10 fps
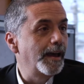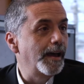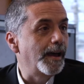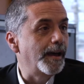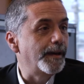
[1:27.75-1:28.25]

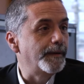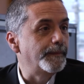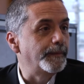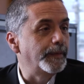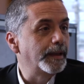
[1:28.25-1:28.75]

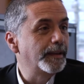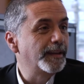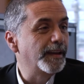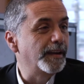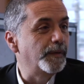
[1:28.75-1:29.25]
um,
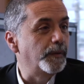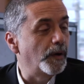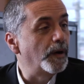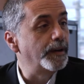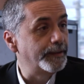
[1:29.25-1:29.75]
can
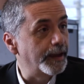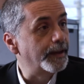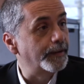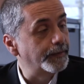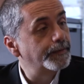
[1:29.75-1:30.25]
arise
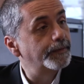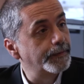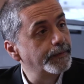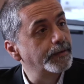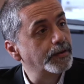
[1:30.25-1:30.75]
out of
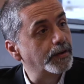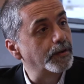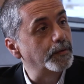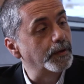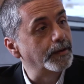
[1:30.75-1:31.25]

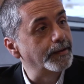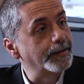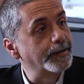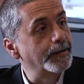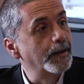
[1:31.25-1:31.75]

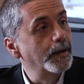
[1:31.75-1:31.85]
children